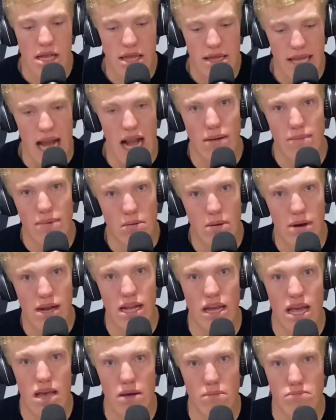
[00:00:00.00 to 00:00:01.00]
That'll be a way
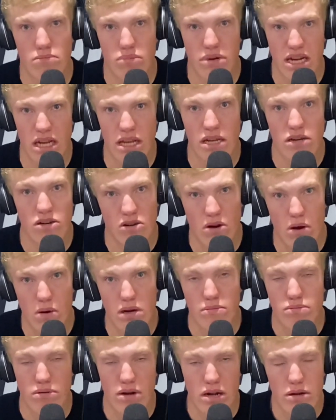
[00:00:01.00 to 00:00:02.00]
to help build and grow
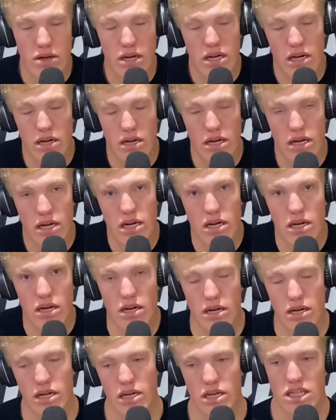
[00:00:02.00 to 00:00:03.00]
your your
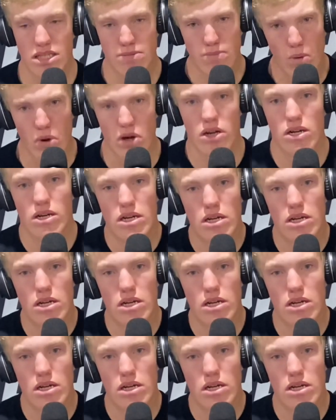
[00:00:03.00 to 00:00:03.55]
your, your sport.